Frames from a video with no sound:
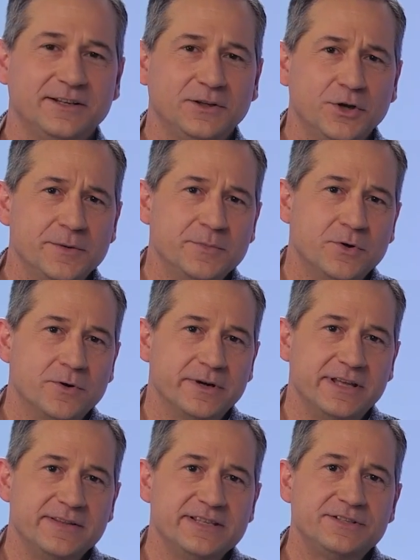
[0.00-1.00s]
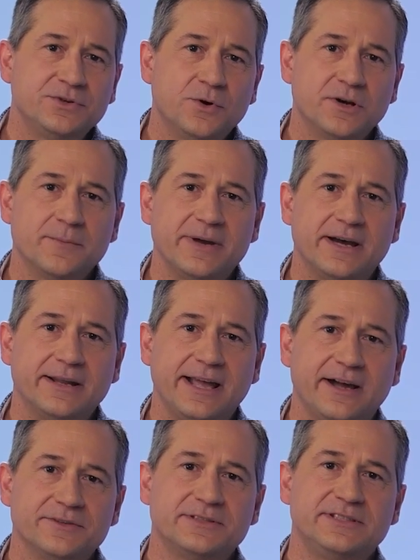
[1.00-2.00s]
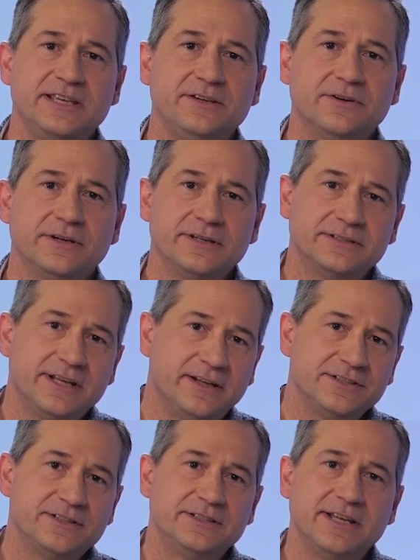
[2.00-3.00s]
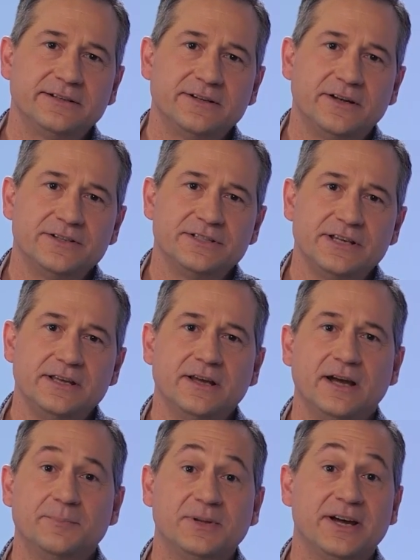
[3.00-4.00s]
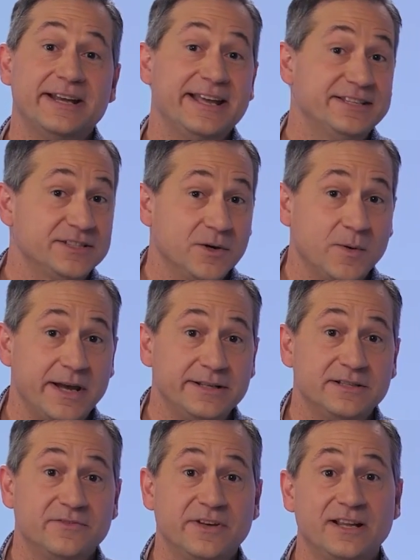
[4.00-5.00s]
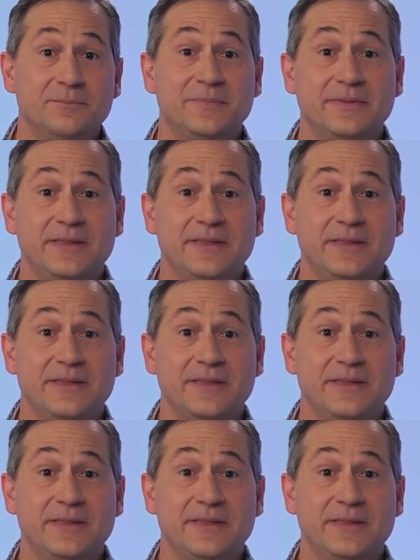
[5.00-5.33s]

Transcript: Learn more in this talk about how Zico Intelligent Technology applied SOA to develop